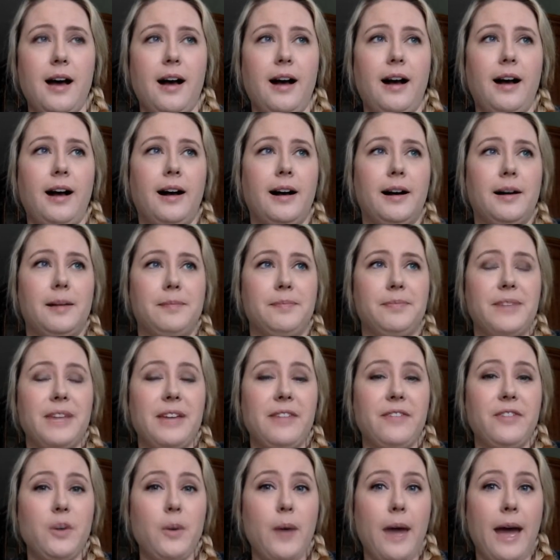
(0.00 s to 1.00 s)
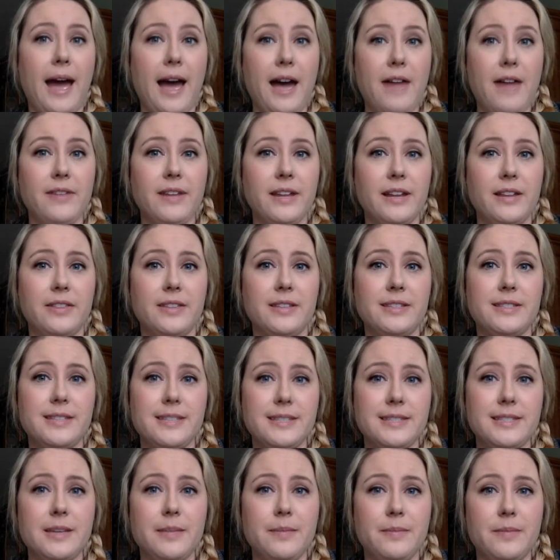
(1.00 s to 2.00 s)
If you haven't, this
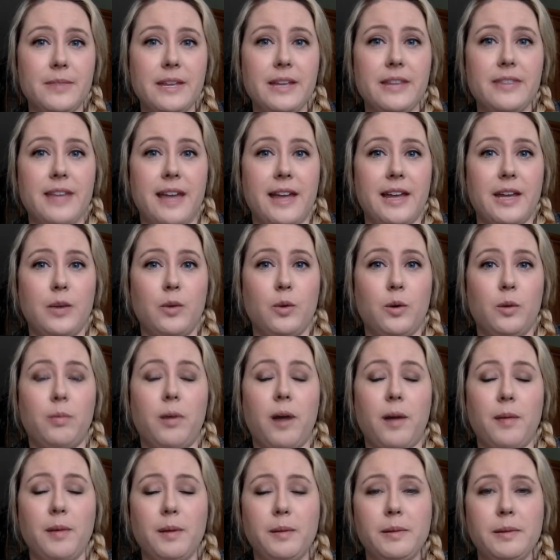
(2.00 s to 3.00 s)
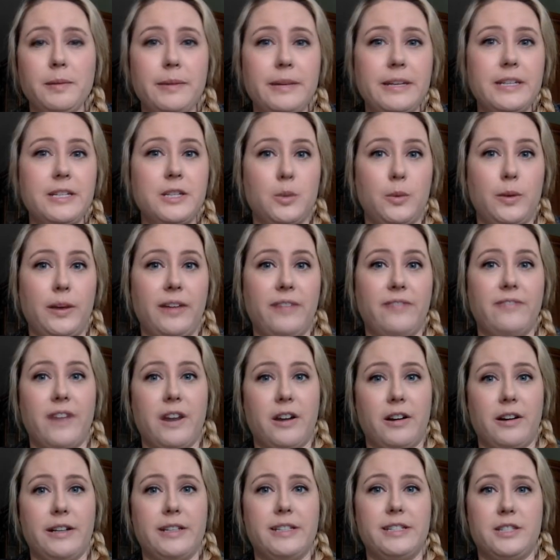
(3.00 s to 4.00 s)
is something that you will probably be doing
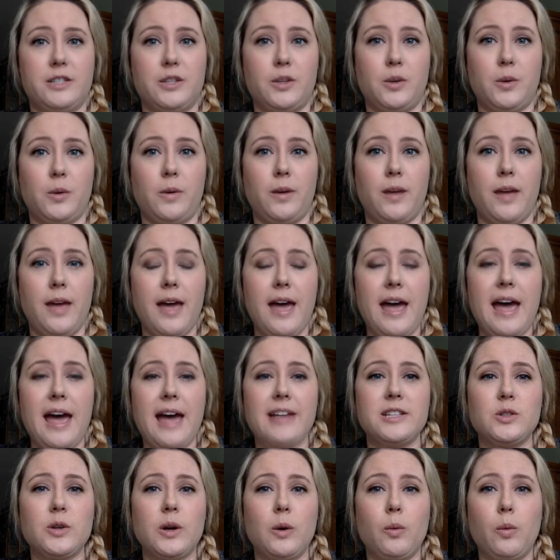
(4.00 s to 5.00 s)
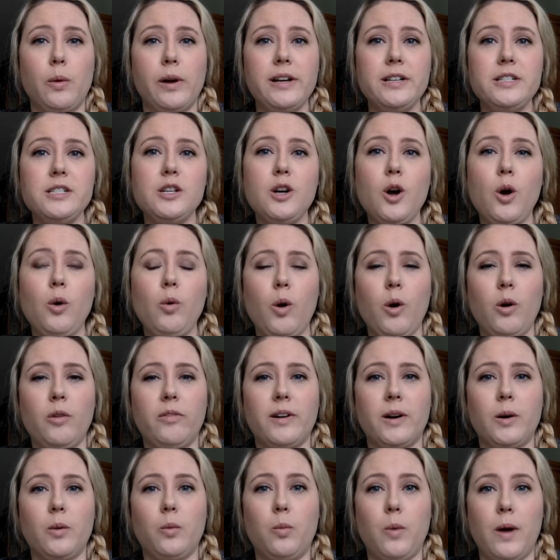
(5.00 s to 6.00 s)
very soon. And so I wanted to go
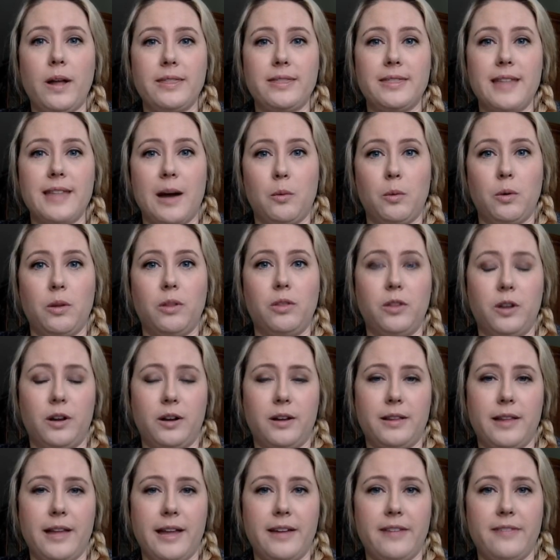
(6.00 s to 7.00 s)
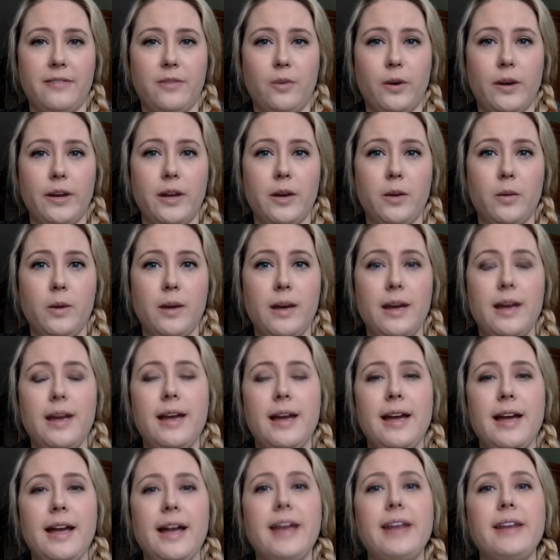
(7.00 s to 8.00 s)
over what that will look like for you.
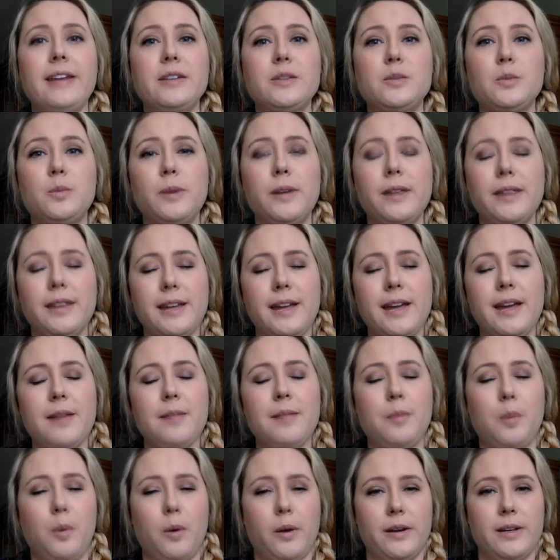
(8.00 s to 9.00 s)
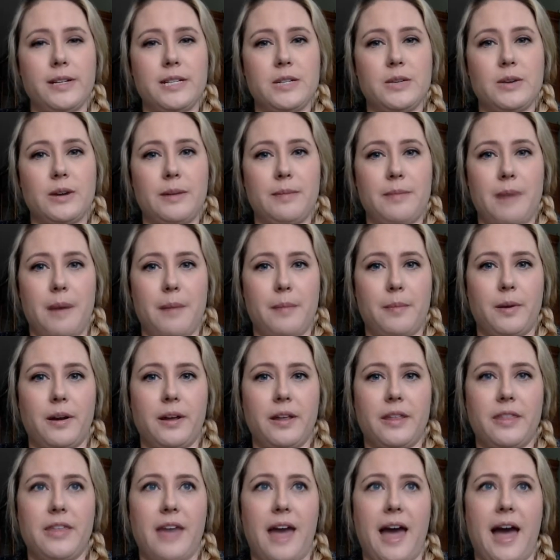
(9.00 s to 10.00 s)
It is really important to
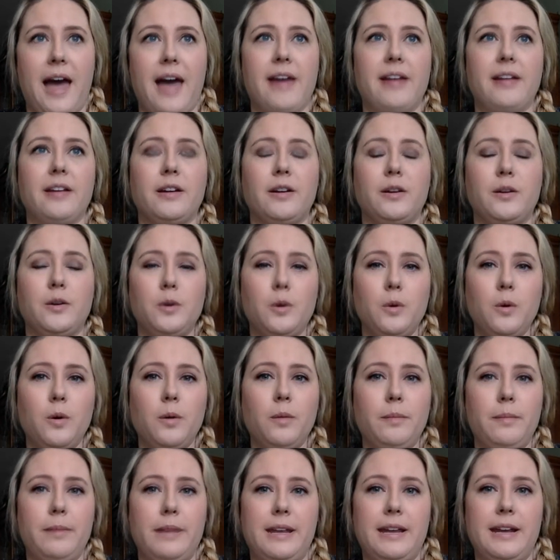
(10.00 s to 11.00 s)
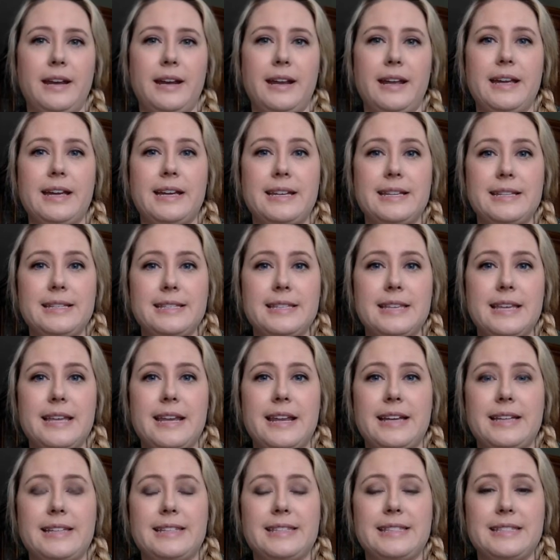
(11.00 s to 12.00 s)
remember that Google Meet is
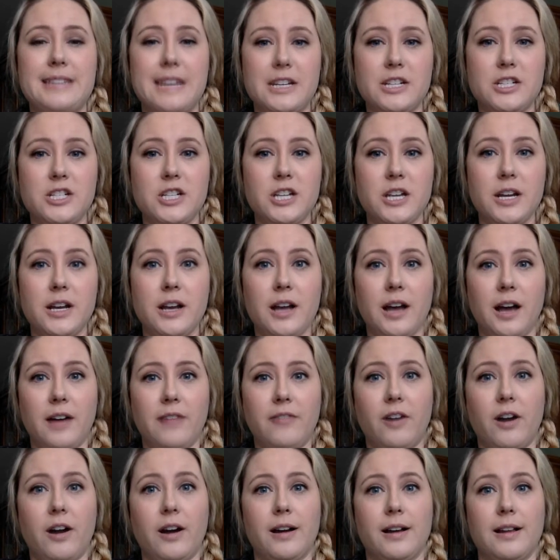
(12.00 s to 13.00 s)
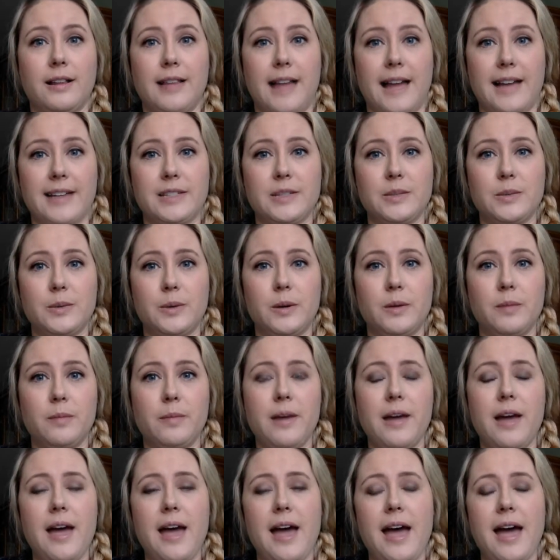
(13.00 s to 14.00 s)
an extension of our classroom.
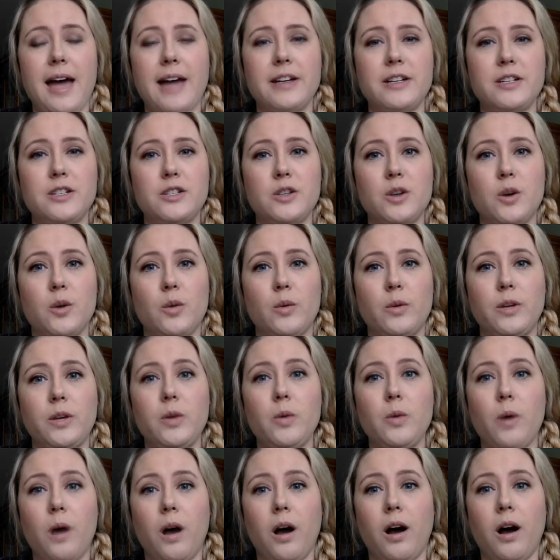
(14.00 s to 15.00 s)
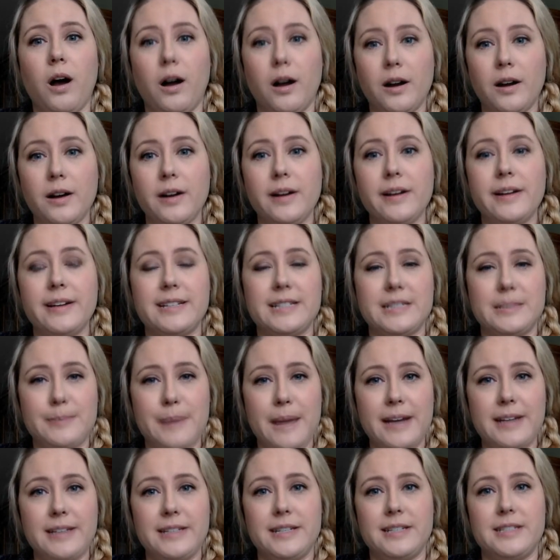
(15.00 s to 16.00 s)
And so you are
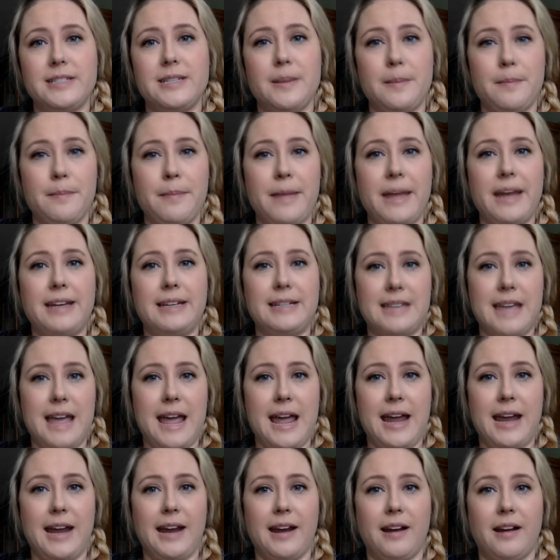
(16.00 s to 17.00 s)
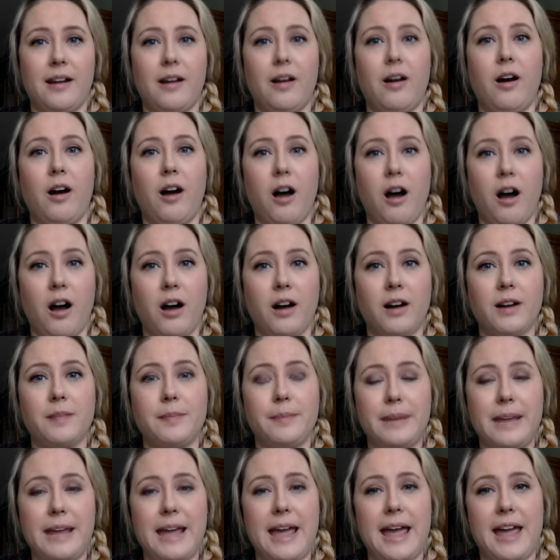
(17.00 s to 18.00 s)
expected to maintain Hawk
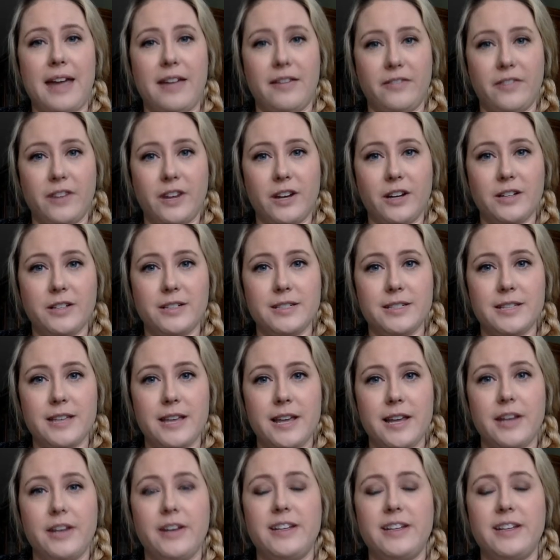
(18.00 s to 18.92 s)
behaviors.